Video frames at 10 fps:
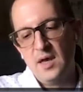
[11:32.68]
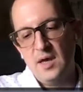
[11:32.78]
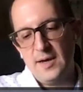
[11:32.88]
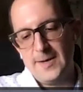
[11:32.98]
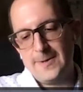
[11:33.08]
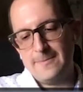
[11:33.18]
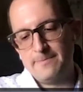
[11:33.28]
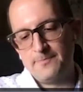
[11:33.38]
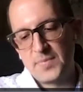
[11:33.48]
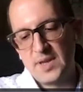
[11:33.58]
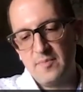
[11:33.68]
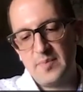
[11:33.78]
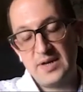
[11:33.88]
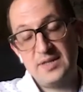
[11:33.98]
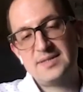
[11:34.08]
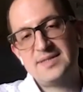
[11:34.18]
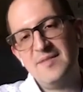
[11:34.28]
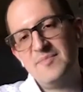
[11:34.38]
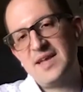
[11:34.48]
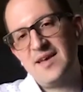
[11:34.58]
But at the
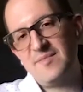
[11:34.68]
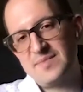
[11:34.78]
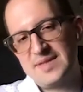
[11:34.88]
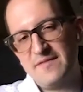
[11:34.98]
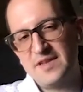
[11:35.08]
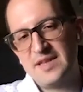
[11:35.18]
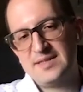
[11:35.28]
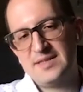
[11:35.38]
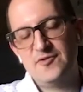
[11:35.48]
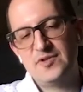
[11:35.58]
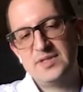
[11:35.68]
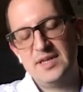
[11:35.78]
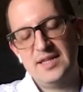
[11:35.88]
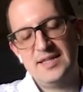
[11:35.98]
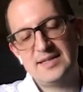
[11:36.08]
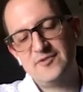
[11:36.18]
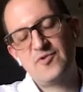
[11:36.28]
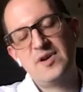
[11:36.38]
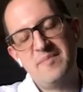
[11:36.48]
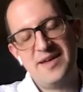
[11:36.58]
same time, something that's interesting, it doesn't
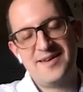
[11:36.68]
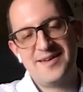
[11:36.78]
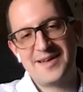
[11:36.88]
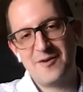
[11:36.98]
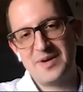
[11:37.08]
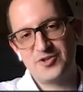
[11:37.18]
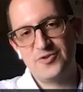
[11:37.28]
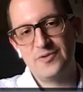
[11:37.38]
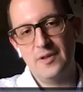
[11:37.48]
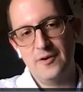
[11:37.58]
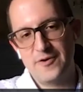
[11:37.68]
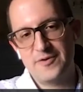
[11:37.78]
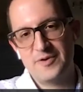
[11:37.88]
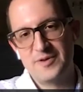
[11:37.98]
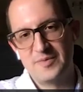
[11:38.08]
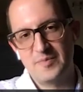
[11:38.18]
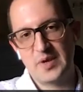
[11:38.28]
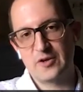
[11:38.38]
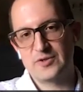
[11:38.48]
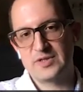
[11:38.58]
really matter how much you learn,
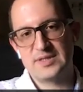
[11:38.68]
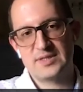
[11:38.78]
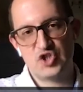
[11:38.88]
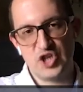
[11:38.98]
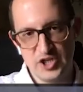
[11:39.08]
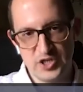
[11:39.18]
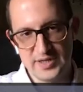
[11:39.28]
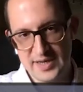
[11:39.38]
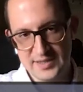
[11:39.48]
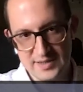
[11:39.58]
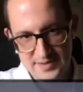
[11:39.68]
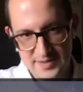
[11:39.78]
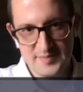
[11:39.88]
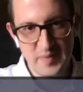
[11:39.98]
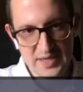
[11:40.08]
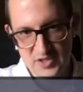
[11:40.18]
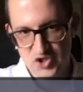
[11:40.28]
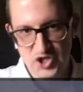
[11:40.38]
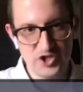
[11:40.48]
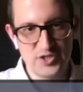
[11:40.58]
because it's changing. Like the space is
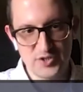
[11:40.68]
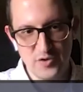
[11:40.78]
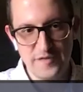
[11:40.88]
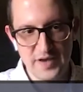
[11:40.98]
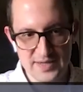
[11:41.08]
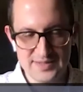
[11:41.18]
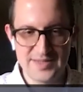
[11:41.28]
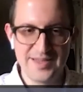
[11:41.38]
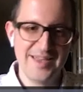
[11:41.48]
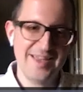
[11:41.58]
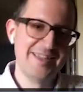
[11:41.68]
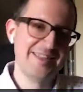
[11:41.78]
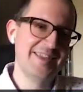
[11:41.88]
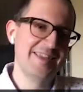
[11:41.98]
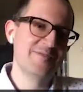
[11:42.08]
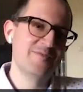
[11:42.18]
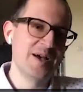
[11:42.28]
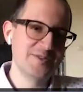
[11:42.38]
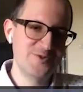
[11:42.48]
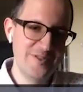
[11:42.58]
changing so fast that
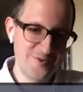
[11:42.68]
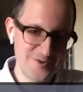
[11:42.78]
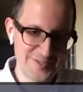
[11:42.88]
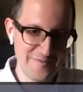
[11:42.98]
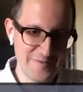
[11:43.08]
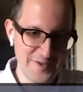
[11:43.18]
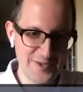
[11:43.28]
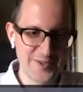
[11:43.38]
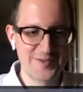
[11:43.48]
once you learn something,